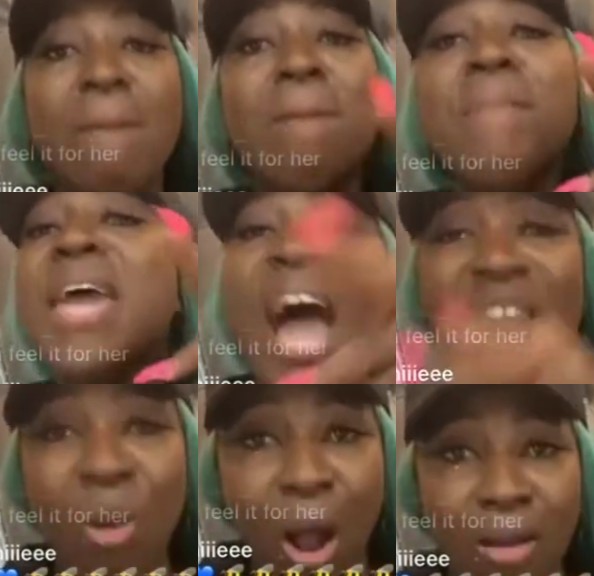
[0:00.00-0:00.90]
And me
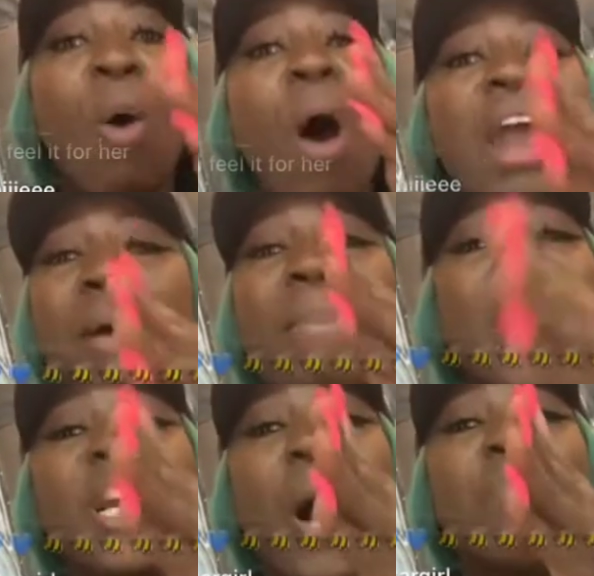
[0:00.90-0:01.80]
alone. Me no want
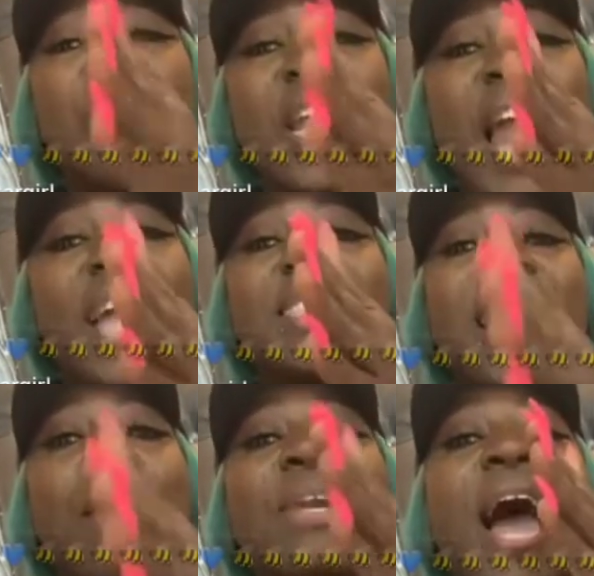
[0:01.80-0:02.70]
nobody come feel like
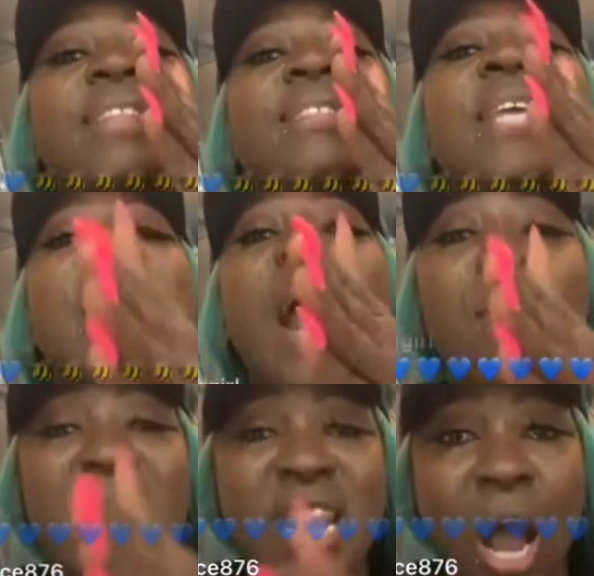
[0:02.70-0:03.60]
so they can't
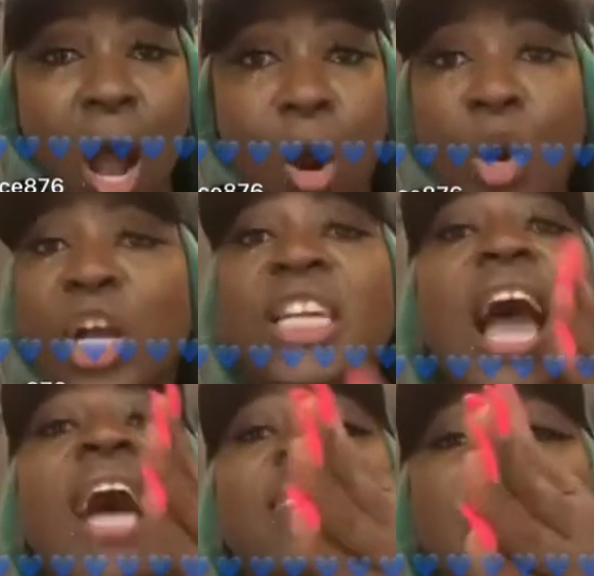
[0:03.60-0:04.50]
tear me down. You
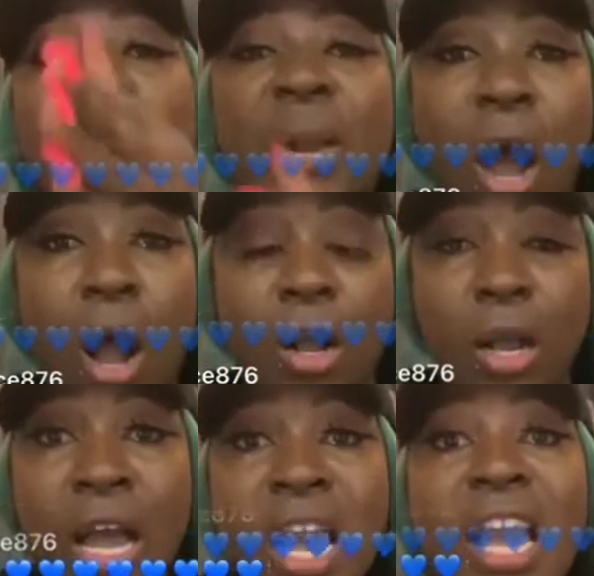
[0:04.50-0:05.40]
can't tear me down.
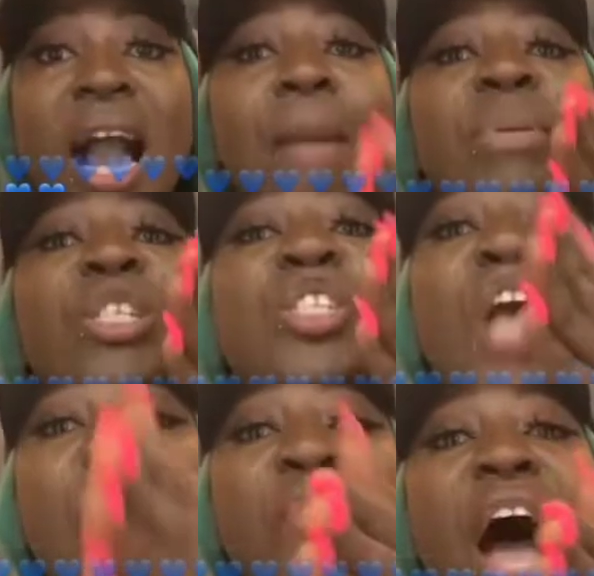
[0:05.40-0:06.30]
Cause me
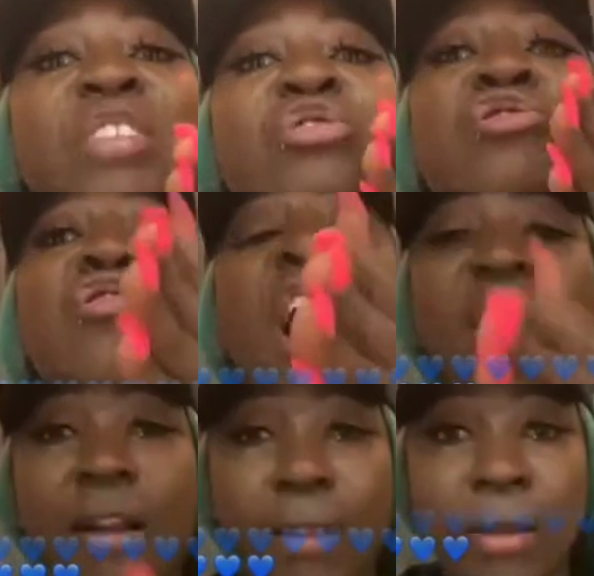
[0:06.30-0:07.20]
suffer and
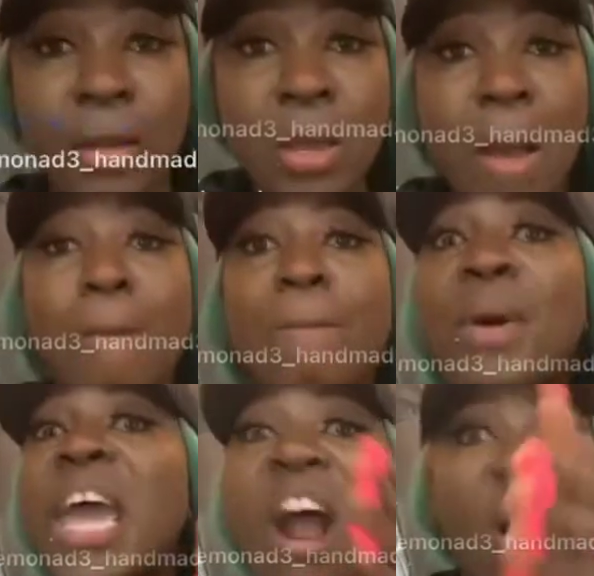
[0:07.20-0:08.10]
struggle.
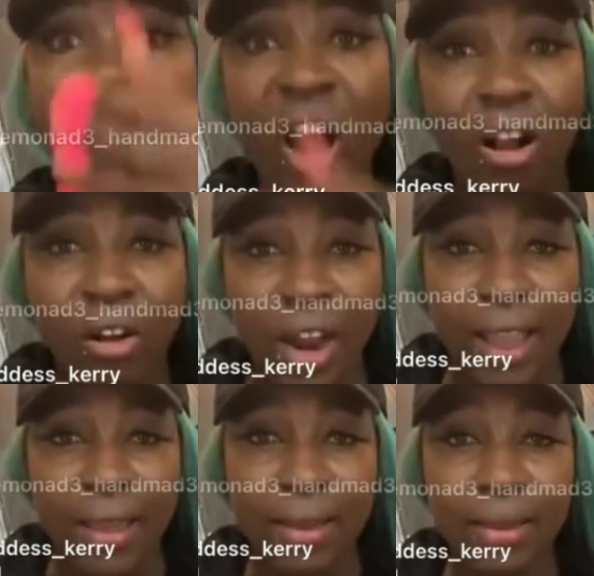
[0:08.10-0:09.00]
Beer
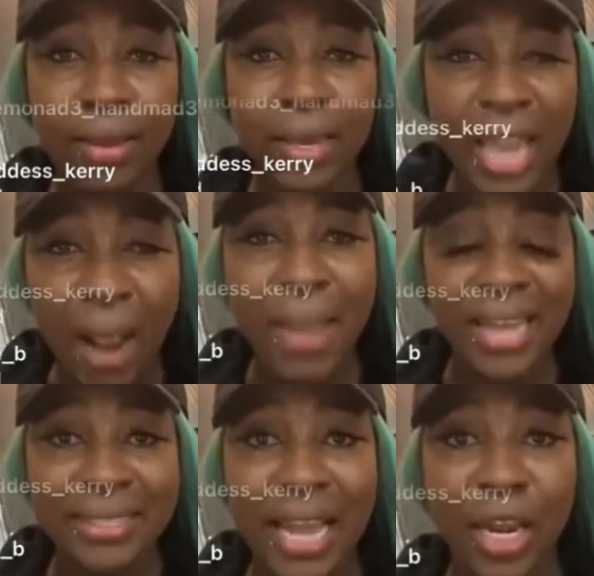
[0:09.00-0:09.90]
hungry. You hear me?
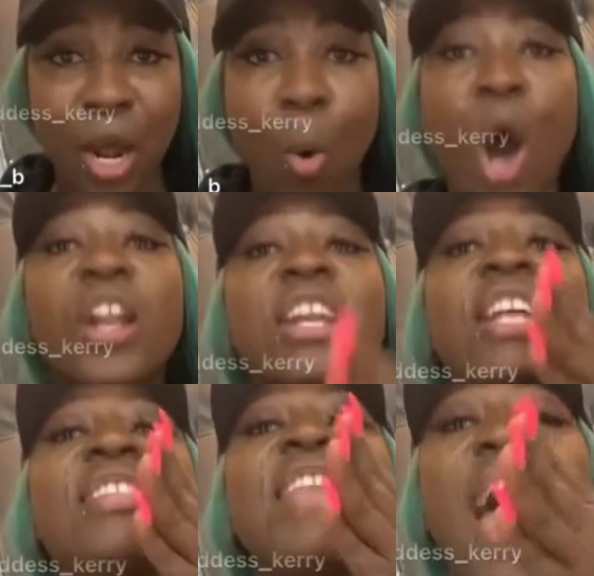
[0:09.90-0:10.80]
I tell you no. What I
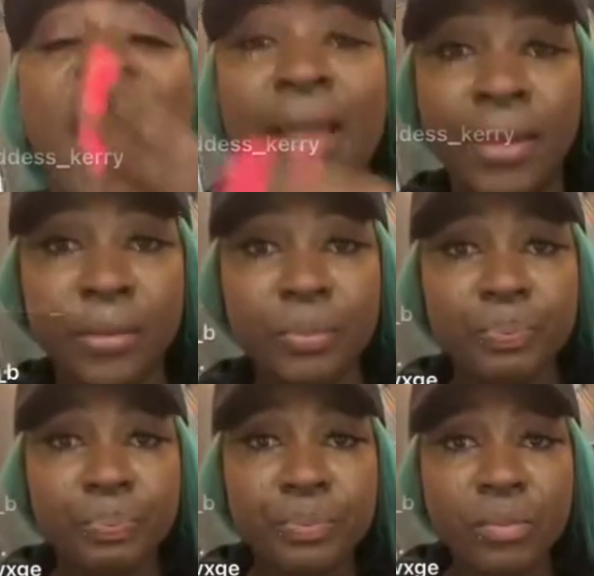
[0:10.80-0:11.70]
did there.
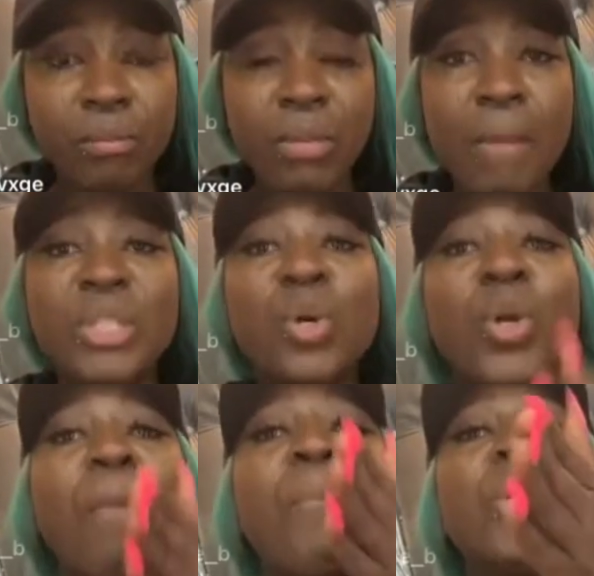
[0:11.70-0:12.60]
Me
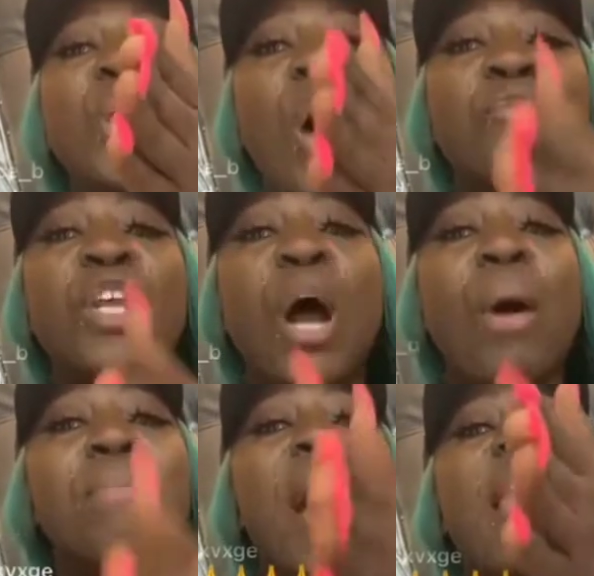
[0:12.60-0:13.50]
soon put out video
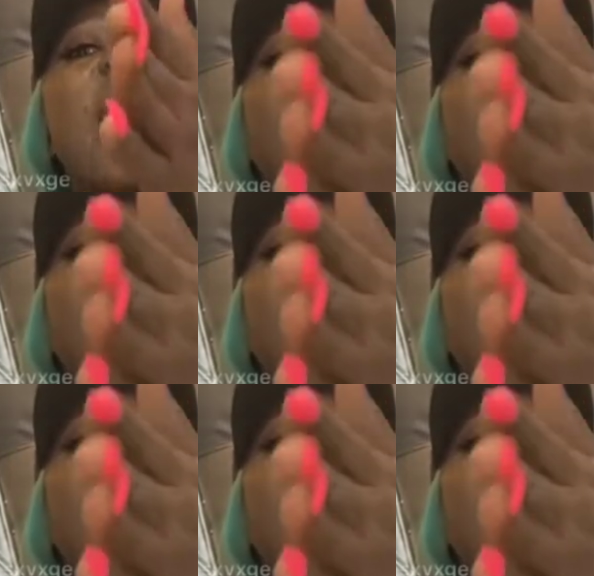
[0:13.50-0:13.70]
when me a